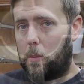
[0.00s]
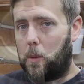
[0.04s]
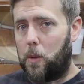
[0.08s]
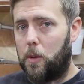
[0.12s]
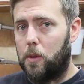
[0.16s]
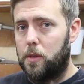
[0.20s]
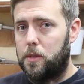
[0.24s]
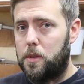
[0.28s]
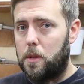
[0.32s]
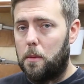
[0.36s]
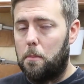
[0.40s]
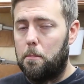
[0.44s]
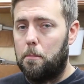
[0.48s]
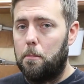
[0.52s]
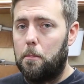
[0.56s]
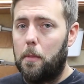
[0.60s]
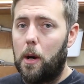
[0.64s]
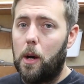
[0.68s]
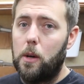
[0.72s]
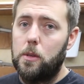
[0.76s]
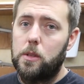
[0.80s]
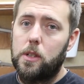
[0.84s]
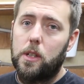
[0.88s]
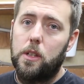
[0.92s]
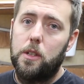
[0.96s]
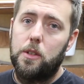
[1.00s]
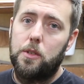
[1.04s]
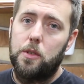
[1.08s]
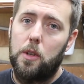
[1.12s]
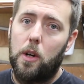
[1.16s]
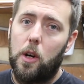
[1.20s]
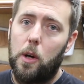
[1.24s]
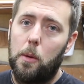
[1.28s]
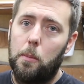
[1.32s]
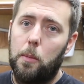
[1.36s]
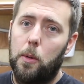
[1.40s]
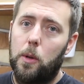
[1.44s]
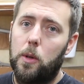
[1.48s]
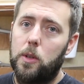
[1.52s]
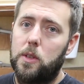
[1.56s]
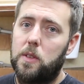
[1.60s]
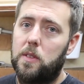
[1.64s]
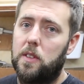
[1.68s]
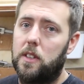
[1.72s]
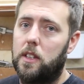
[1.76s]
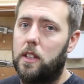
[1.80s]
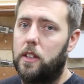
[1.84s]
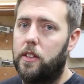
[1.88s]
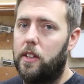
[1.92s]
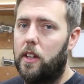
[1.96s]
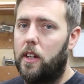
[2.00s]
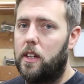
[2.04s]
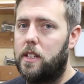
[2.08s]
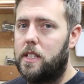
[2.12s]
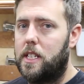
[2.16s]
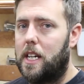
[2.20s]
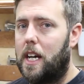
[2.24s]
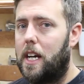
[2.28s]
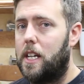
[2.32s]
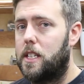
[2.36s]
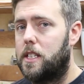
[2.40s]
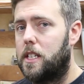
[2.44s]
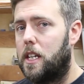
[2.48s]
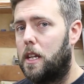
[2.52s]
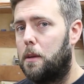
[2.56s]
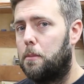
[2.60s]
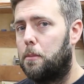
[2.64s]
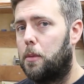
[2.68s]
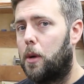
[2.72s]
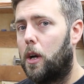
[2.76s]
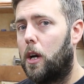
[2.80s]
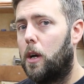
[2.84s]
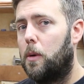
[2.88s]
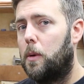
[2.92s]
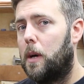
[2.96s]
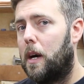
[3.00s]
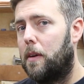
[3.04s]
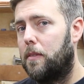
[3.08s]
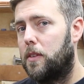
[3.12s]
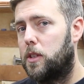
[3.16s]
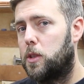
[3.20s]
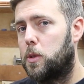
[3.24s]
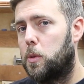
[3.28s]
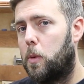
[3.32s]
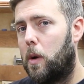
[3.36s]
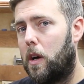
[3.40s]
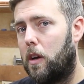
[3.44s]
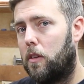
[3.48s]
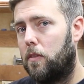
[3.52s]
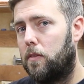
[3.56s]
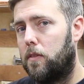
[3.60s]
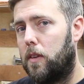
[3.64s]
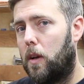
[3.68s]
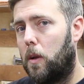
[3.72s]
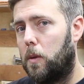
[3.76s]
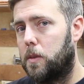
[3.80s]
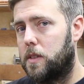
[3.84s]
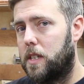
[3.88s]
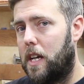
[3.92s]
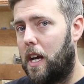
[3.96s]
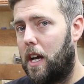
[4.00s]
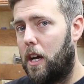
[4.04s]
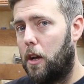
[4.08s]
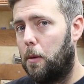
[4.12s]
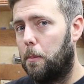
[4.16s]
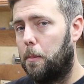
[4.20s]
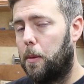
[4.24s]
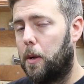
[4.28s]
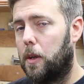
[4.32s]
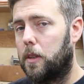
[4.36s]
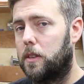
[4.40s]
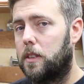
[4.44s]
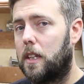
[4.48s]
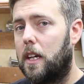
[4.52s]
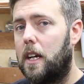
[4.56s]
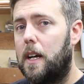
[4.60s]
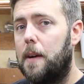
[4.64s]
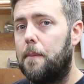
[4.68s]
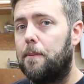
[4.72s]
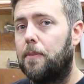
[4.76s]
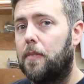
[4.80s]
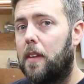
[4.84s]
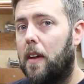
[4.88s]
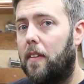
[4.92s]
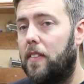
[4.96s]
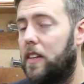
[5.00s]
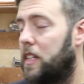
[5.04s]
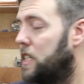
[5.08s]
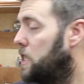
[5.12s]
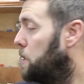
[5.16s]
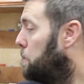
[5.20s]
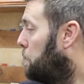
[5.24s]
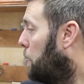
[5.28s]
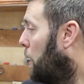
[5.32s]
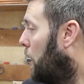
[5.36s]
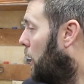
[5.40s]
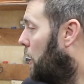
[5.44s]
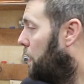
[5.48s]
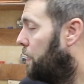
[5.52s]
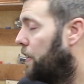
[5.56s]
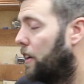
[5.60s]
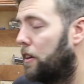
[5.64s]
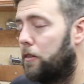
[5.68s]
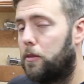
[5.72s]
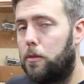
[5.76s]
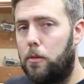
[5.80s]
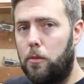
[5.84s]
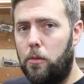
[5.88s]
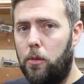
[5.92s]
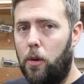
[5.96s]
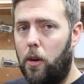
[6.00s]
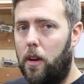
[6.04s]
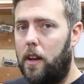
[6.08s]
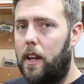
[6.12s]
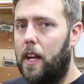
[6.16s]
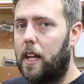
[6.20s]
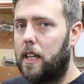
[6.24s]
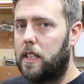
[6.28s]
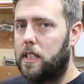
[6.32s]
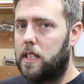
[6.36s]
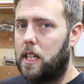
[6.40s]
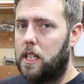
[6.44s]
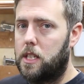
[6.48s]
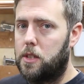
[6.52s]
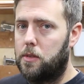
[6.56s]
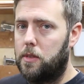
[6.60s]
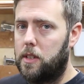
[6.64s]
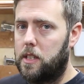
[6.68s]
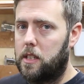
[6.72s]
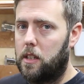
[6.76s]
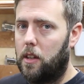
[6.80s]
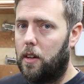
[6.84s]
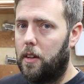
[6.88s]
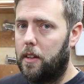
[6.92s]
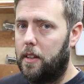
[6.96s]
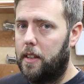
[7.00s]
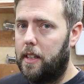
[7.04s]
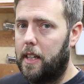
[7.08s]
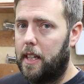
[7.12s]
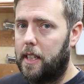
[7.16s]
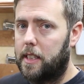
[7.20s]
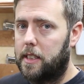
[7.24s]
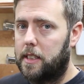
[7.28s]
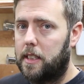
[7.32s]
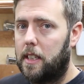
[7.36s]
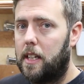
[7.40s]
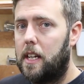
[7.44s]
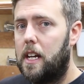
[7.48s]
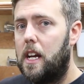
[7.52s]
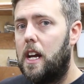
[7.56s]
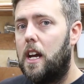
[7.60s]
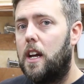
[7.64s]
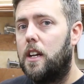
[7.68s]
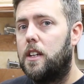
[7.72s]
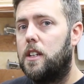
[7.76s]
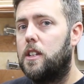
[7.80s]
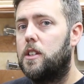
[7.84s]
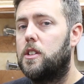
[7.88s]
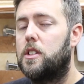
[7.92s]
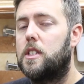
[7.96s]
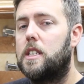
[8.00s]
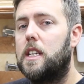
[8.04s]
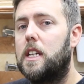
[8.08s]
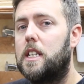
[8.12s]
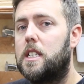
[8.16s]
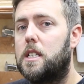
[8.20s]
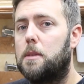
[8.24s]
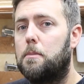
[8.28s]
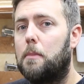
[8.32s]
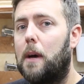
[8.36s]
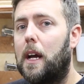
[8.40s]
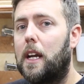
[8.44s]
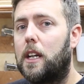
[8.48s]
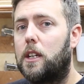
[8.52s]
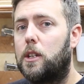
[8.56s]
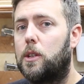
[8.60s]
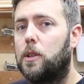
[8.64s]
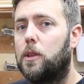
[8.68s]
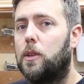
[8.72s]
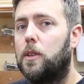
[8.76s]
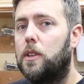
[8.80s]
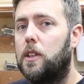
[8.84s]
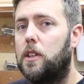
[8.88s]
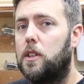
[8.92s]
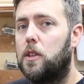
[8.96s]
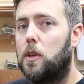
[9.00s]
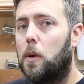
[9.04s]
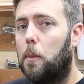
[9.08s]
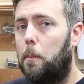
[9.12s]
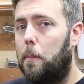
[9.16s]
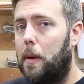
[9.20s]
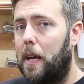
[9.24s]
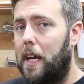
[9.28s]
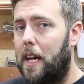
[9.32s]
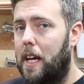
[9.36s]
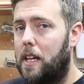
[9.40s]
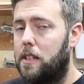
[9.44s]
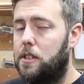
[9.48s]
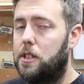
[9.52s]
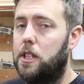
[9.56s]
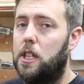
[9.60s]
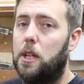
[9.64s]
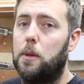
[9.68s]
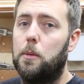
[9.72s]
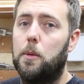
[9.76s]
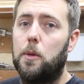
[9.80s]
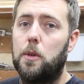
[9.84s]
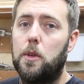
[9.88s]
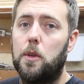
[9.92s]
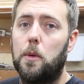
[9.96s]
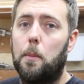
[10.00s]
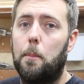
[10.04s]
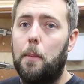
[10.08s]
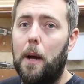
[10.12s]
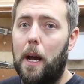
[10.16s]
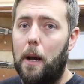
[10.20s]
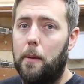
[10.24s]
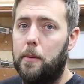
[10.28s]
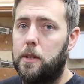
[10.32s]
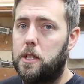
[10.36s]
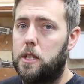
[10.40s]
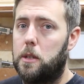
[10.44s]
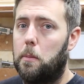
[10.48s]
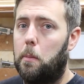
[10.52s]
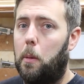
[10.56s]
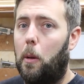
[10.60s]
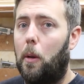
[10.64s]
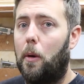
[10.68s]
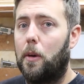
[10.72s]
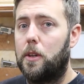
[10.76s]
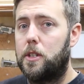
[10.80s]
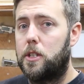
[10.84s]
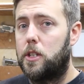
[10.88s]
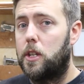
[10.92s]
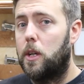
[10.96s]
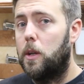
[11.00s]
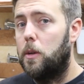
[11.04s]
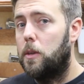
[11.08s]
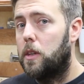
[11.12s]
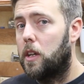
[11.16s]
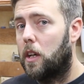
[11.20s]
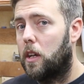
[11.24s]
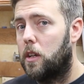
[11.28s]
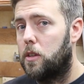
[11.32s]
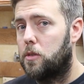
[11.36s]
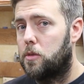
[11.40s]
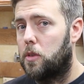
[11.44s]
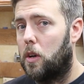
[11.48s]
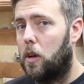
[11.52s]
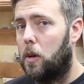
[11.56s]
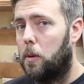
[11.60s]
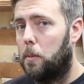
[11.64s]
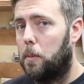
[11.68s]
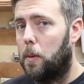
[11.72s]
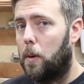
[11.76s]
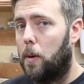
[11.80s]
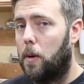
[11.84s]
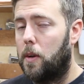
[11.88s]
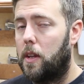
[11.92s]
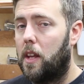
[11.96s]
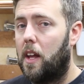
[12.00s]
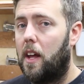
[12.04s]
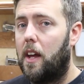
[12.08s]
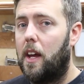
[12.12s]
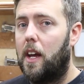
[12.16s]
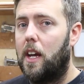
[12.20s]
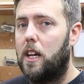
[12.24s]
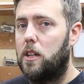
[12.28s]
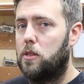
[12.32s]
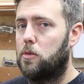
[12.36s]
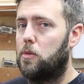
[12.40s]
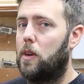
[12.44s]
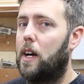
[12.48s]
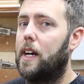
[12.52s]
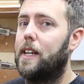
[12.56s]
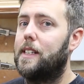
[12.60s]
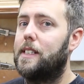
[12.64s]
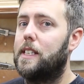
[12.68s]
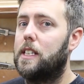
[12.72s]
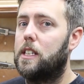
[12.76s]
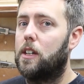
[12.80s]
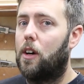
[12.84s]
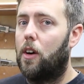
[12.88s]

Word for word: boards. Most control boards for the 3018 Pro have a 12 volt output and this is perfect for running accessories like this. You just need to make sure that your PSU or your power supply to the control board is rated